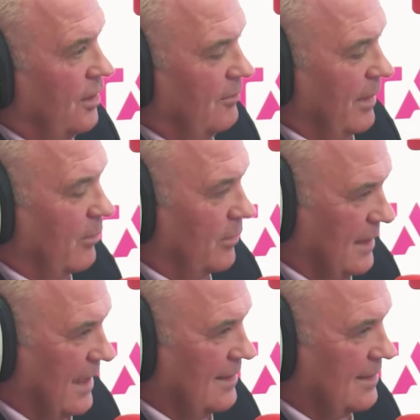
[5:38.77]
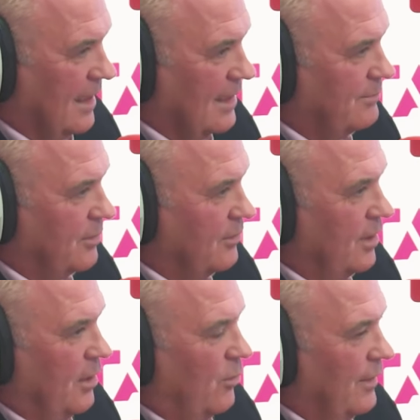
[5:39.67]
People will take the test, but
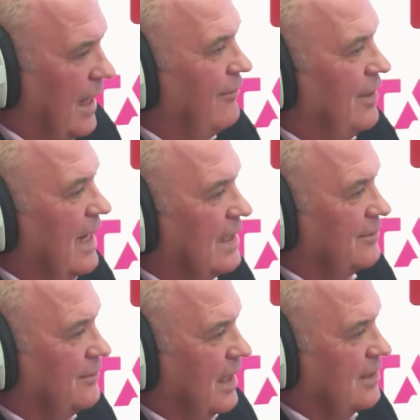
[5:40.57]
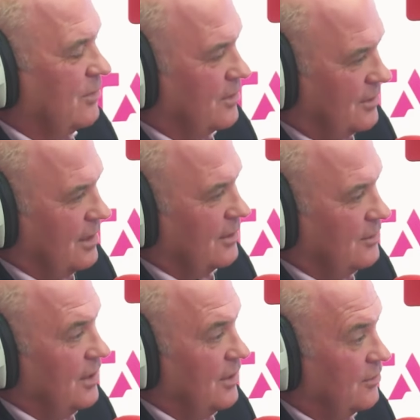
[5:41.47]
when they have a negative test, will still
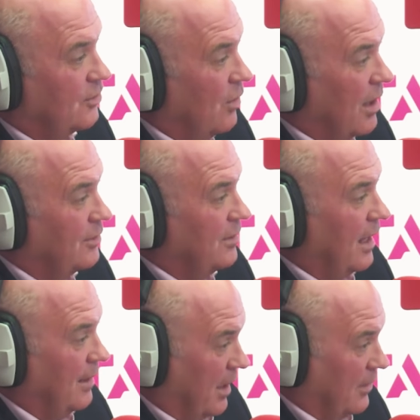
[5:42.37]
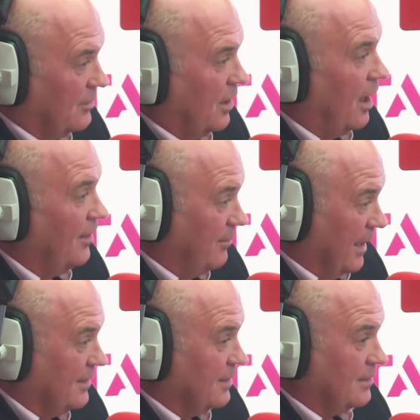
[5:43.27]
continue to go out and about on the
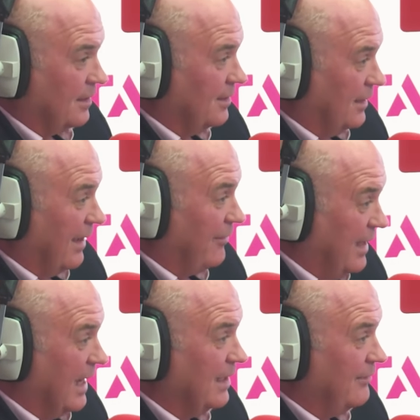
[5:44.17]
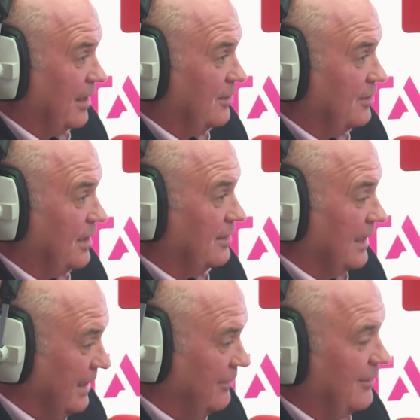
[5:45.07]
basis that they have a negative antigen test,
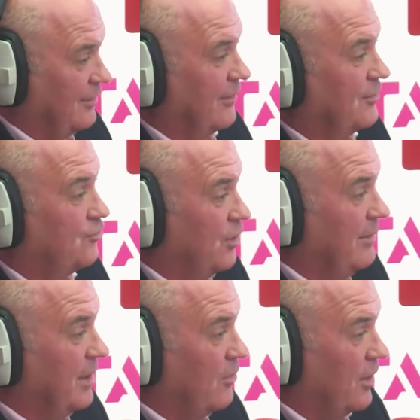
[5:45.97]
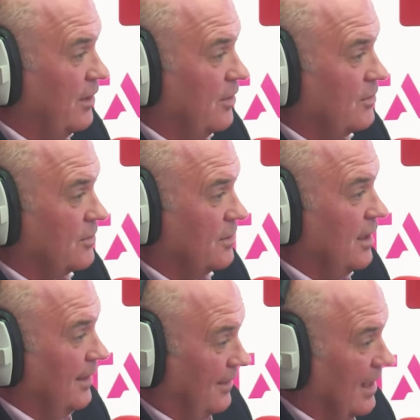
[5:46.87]
even if they have streaming runny noses.
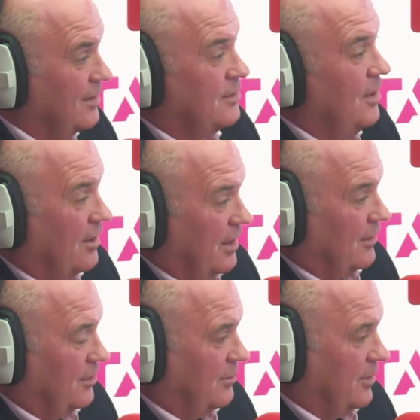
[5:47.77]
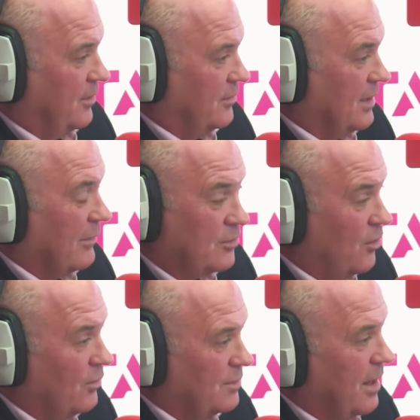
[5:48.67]
That is not how they should be used. That was
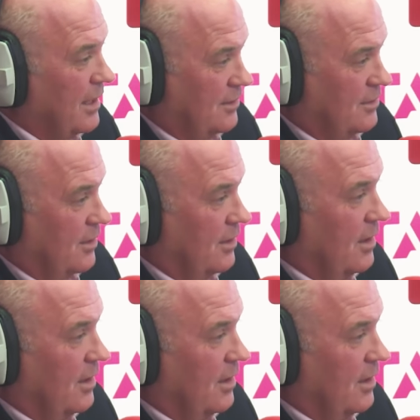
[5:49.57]
always my concern.